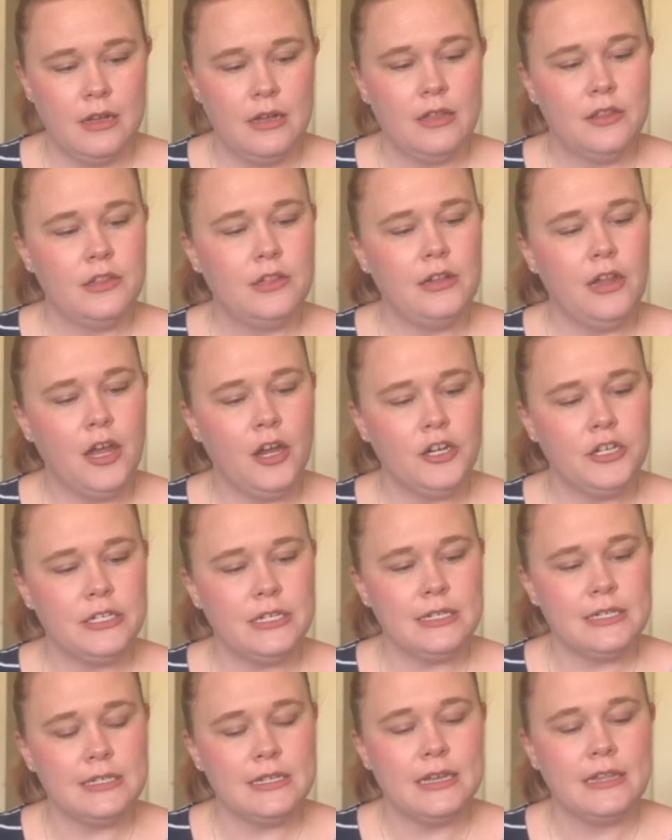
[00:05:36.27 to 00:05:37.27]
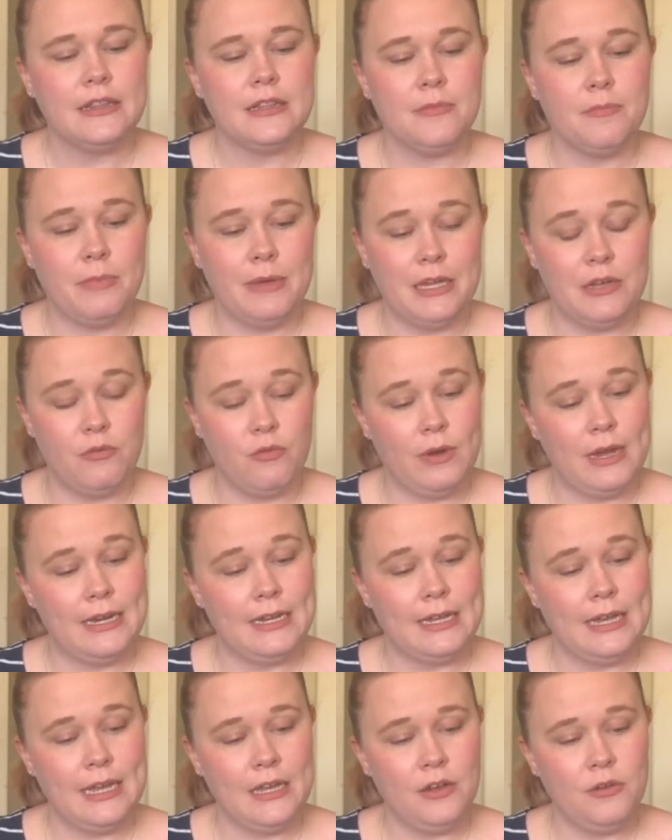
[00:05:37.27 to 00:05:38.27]
The largest, the big red
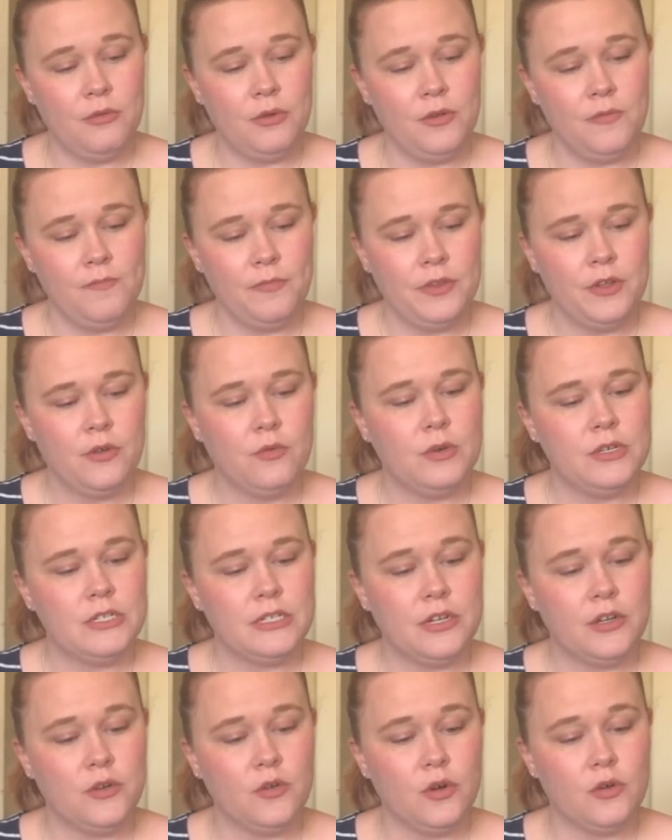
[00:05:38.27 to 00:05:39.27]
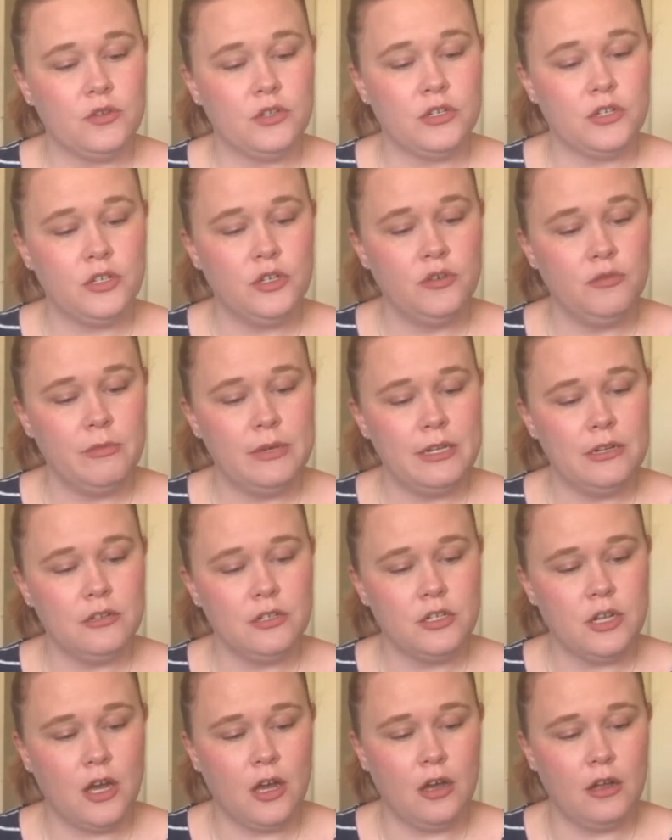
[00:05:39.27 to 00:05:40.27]
kangaroo, which can grow to 2 meters
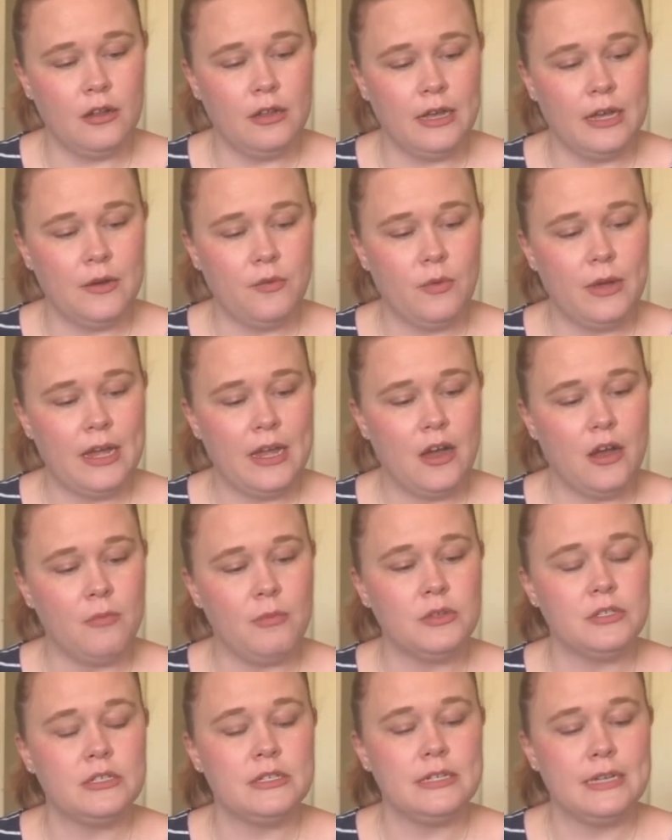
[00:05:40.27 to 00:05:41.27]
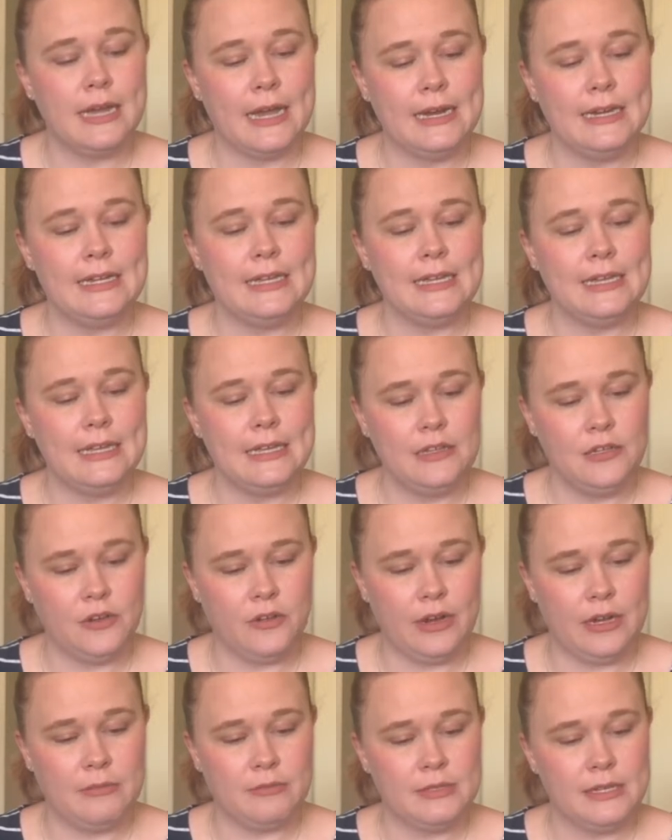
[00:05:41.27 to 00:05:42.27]
tall and weigh almost 90
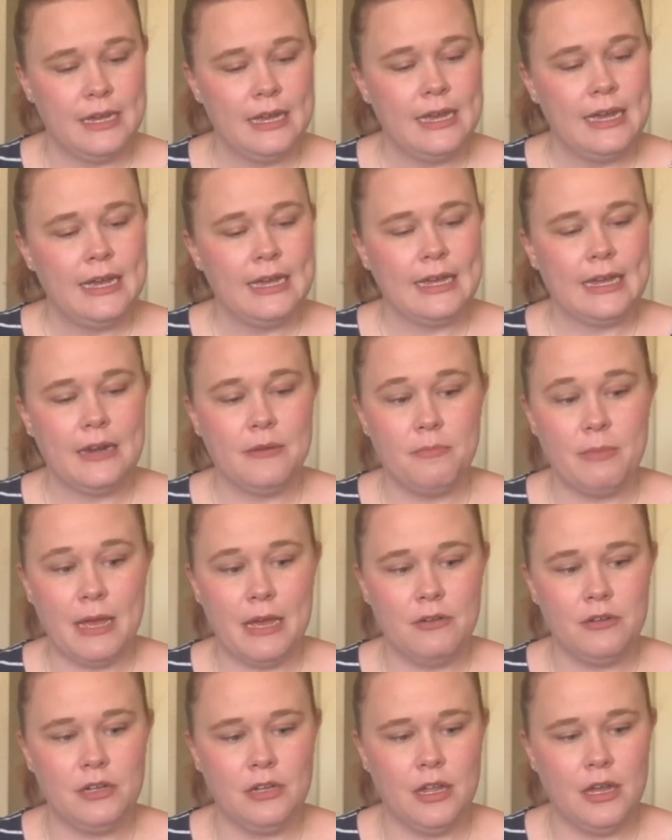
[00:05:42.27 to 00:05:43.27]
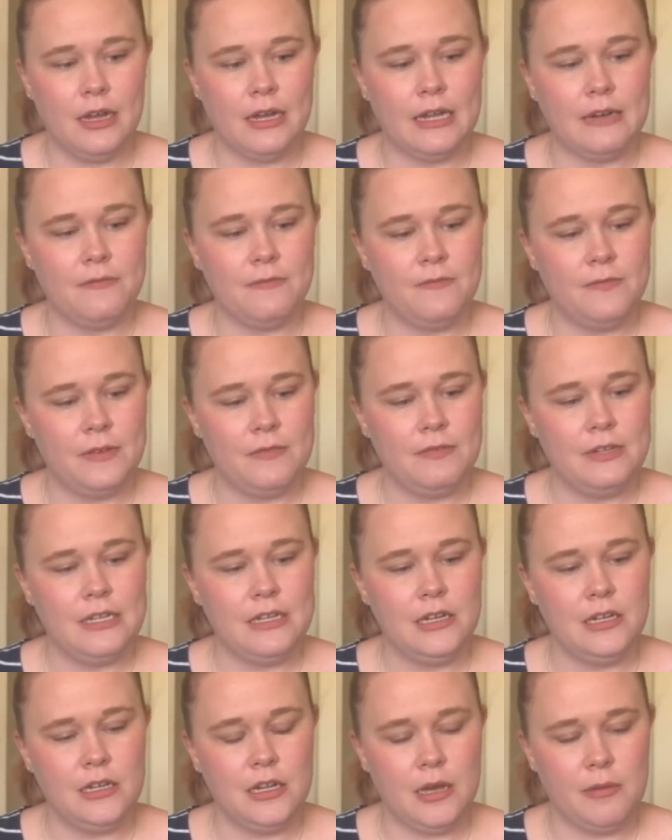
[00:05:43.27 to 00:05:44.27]
kilograms, can bound along at 50
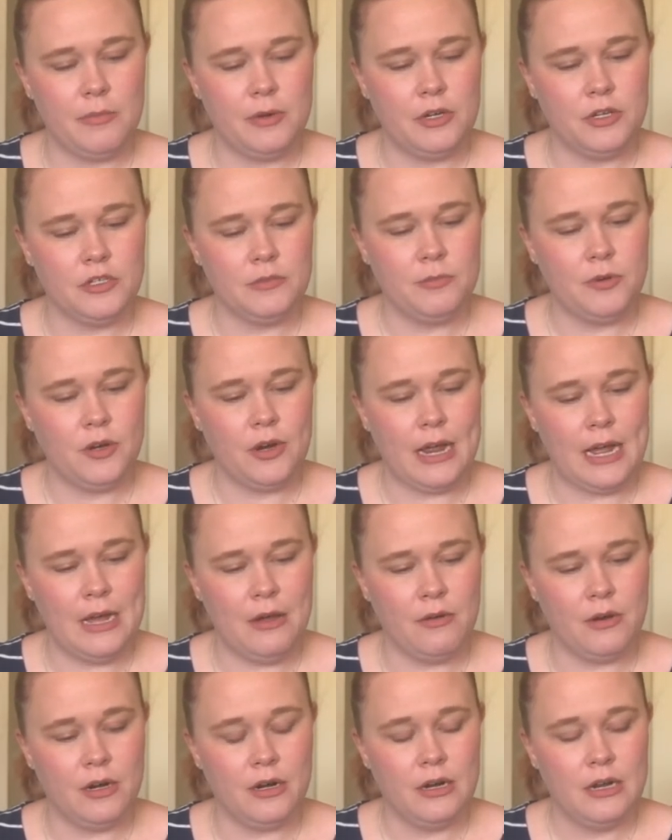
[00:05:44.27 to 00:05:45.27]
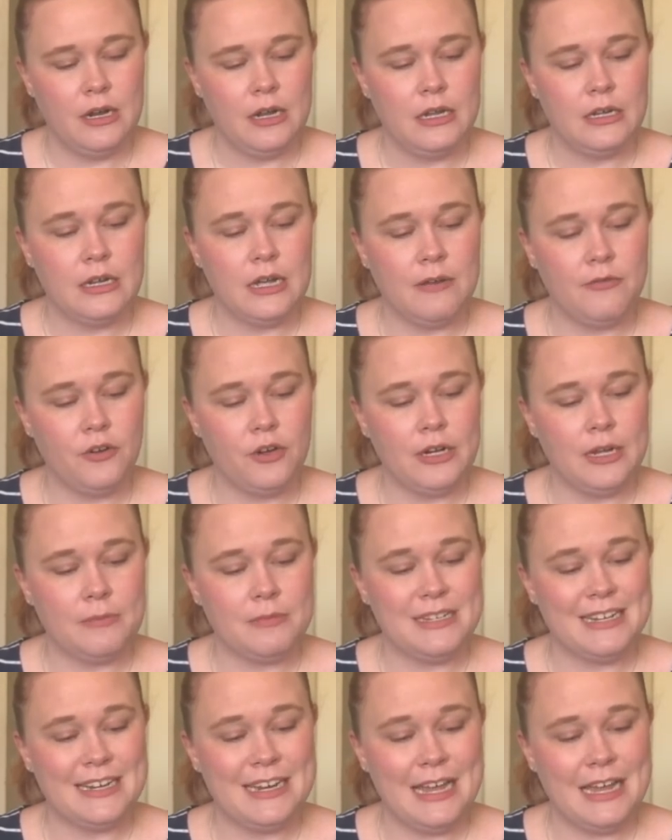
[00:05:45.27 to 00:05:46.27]
kilometers per hour, covering up
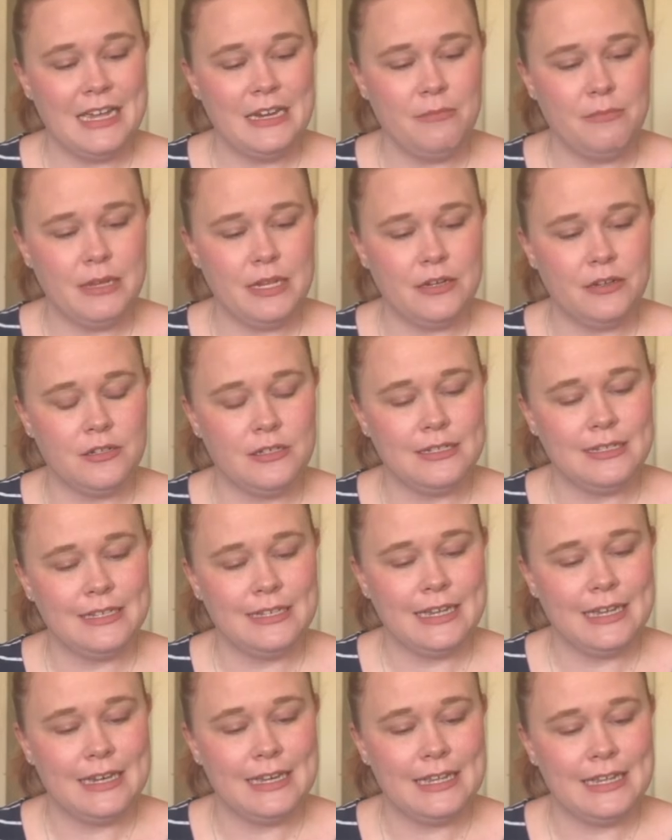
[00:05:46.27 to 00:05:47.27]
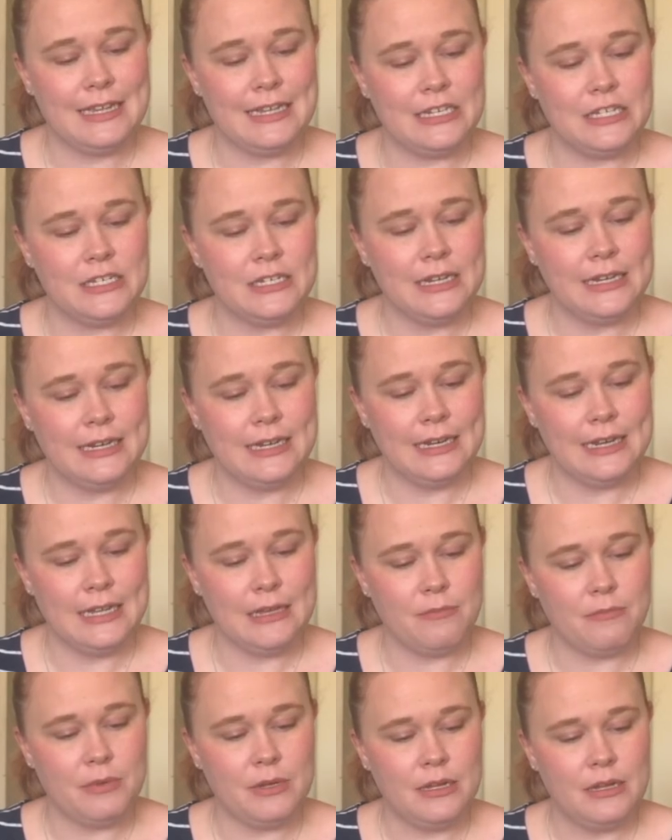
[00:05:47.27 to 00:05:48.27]
to 9 meters in each leap.